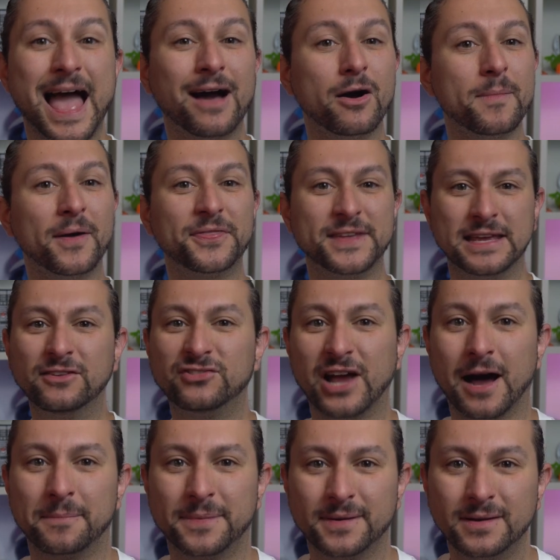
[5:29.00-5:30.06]
How about the
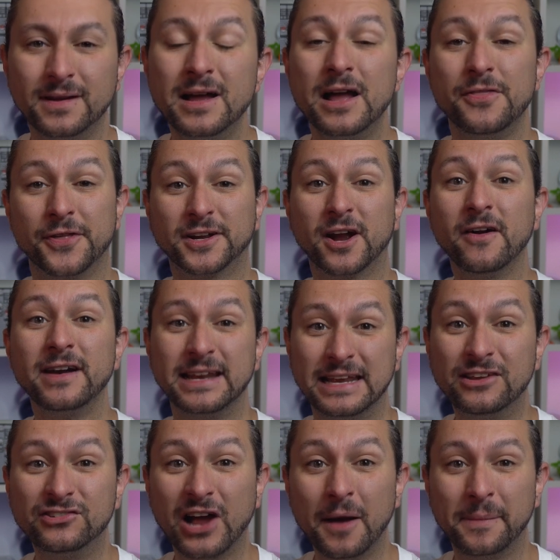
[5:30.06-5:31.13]
eShop? The current
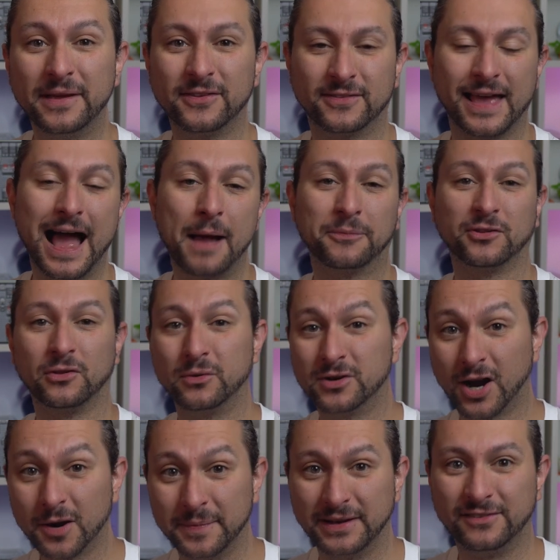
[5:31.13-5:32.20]
eShop is absolute
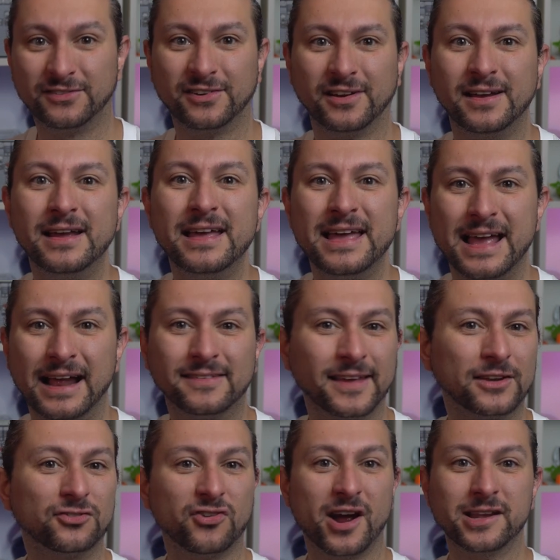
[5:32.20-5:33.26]
garbage. It's
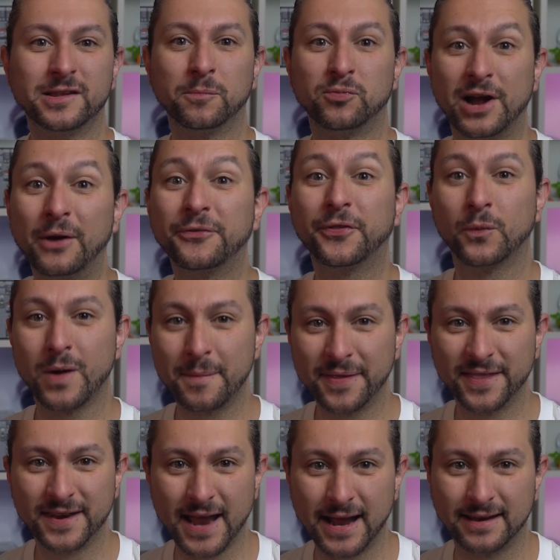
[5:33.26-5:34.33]
like trying to browse the web in
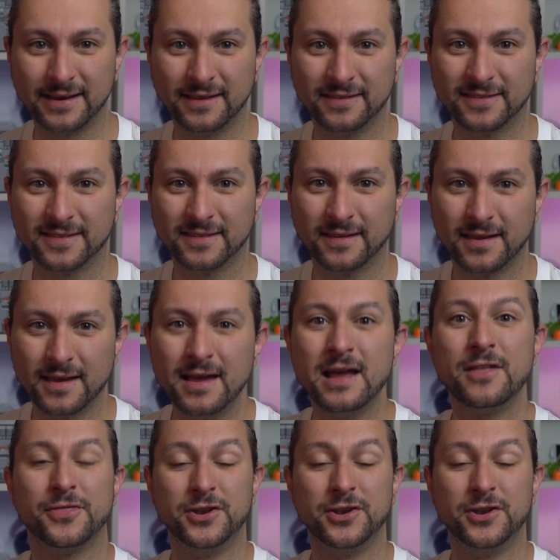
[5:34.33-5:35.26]
the 90s.